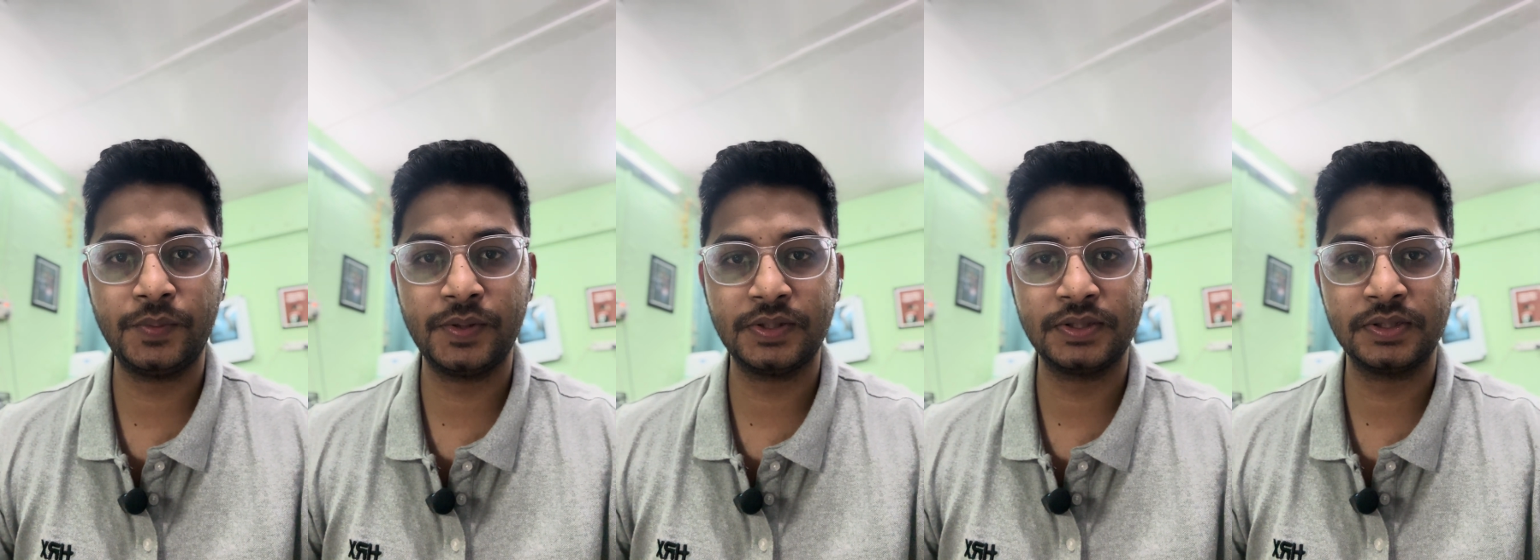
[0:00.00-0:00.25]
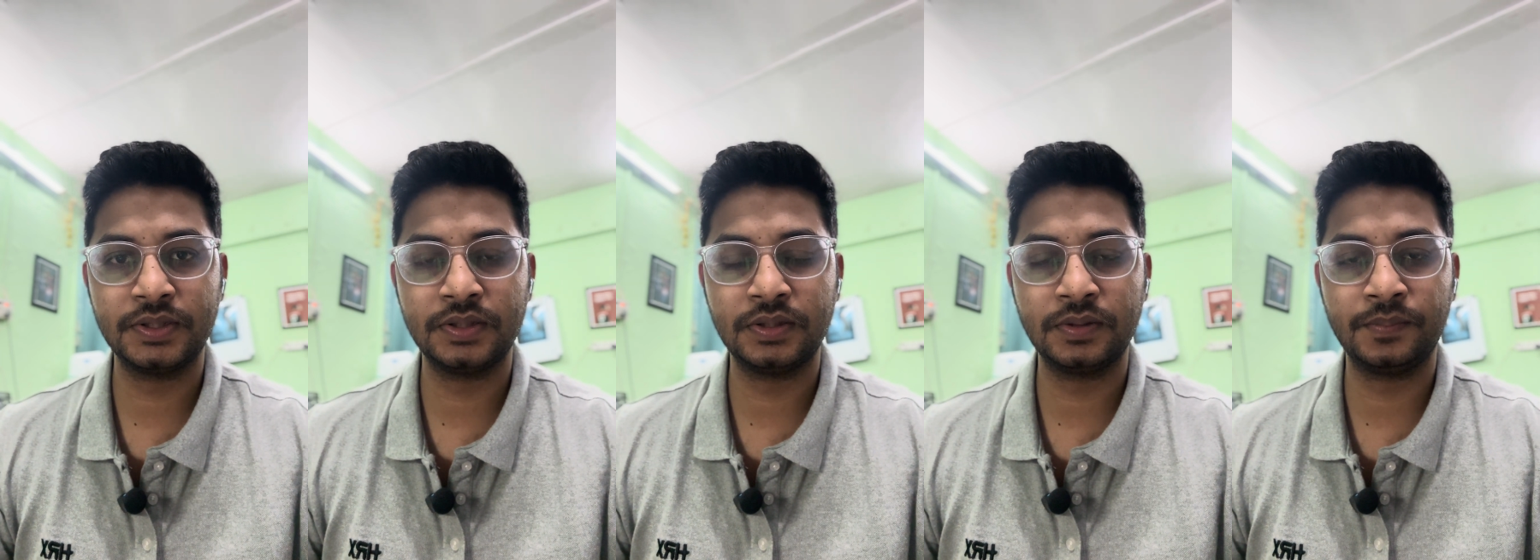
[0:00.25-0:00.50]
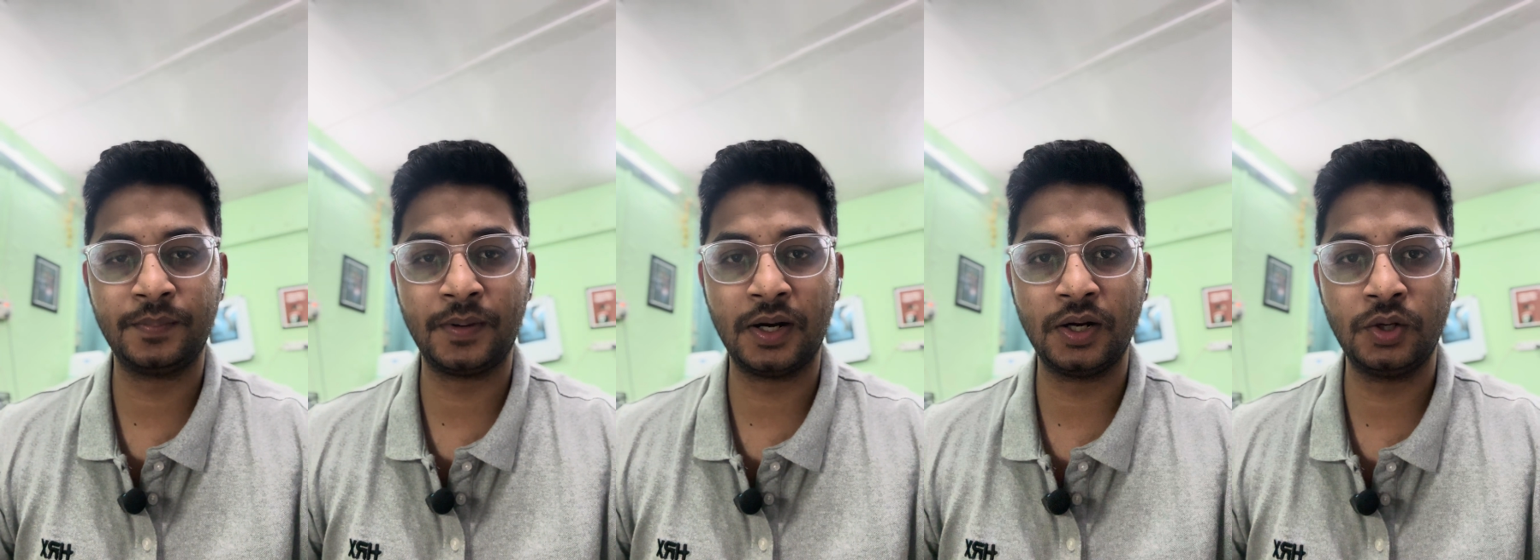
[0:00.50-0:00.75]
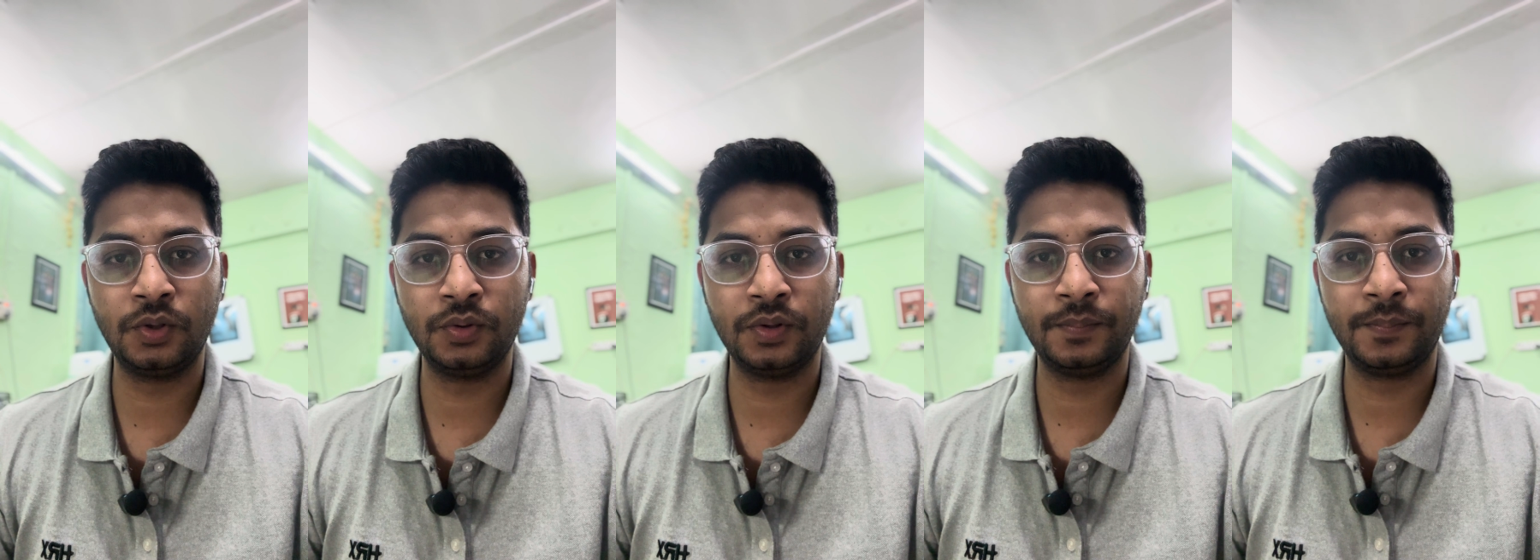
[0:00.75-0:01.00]

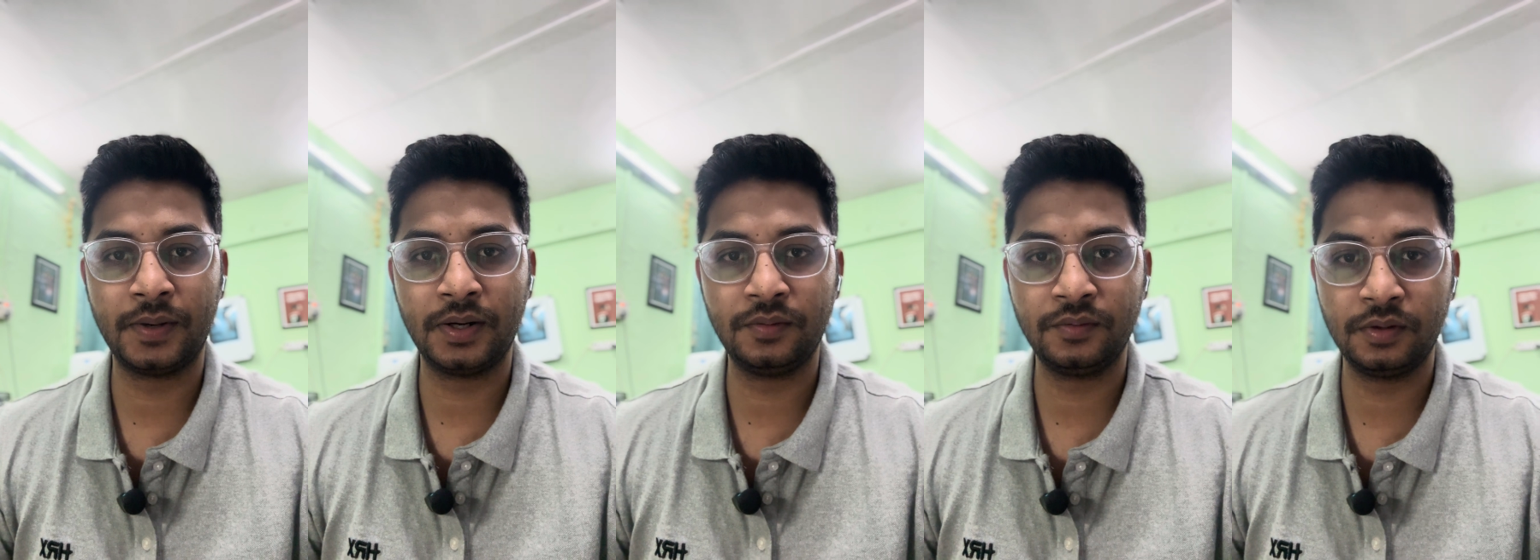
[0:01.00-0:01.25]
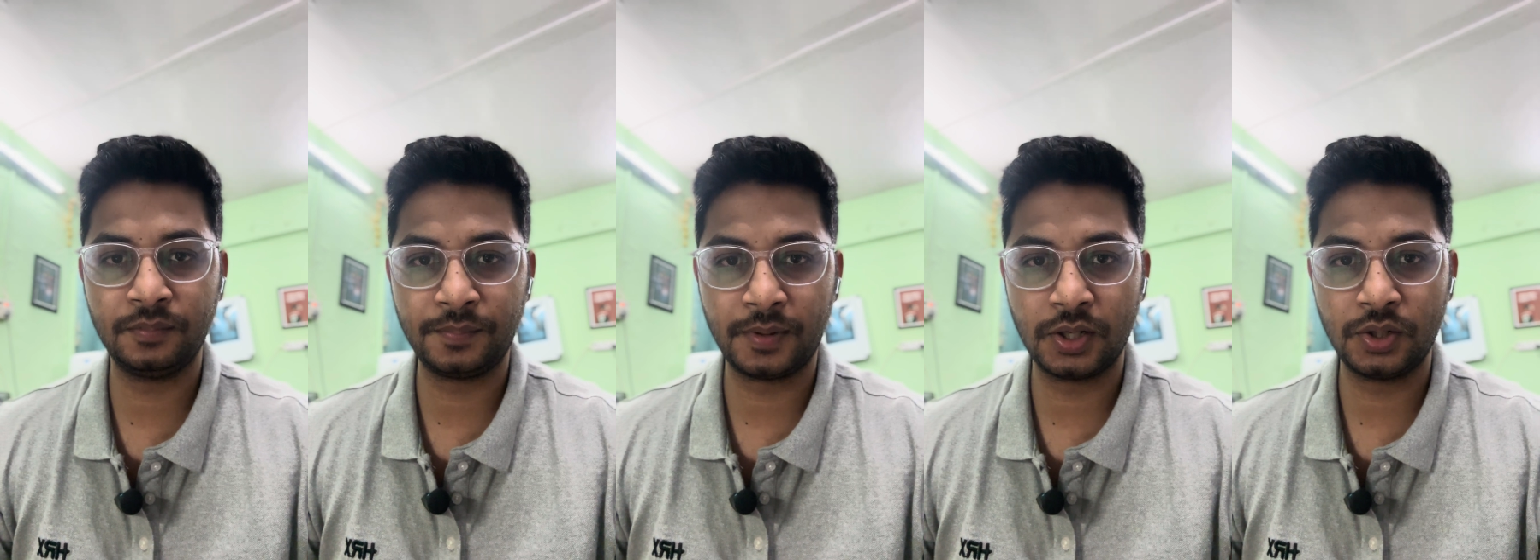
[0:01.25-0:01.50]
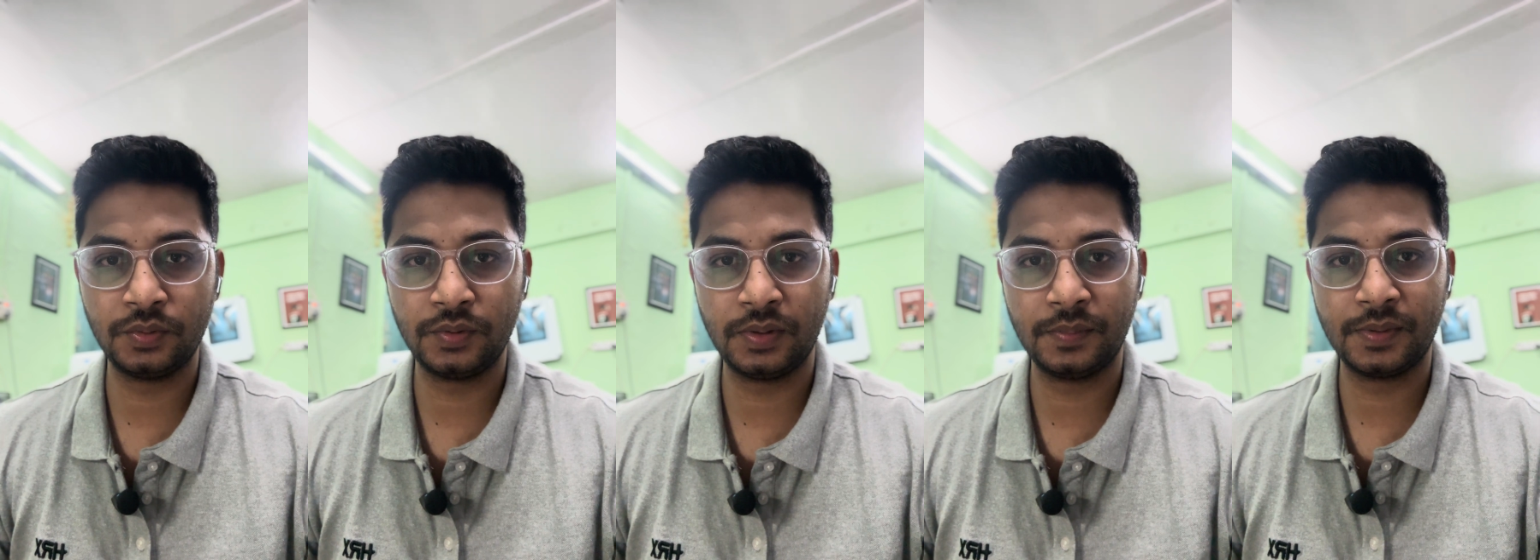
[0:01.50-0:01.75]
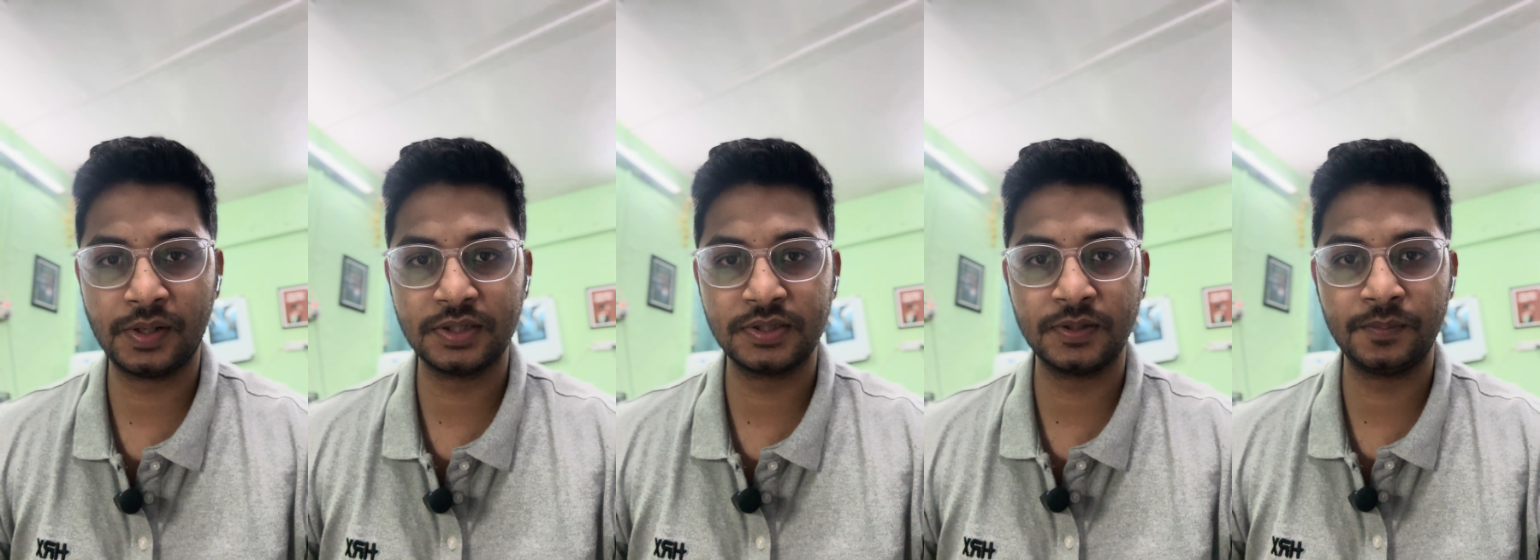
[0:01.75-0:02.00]

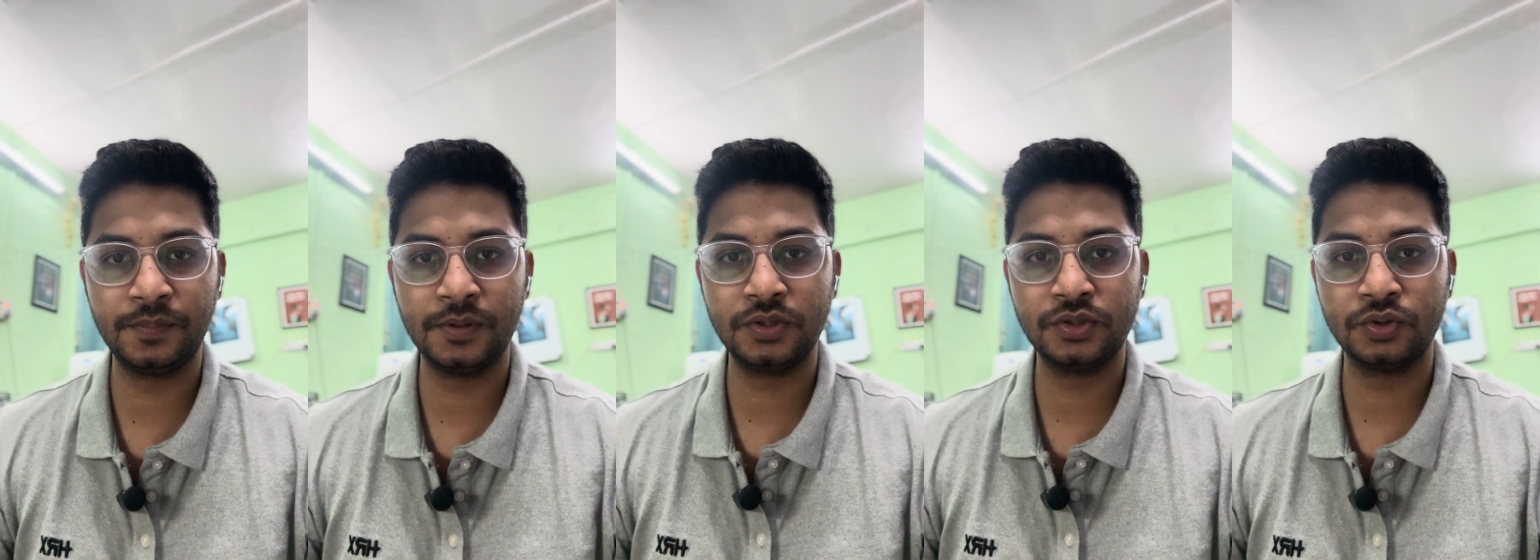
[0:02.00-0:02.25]
MRCP.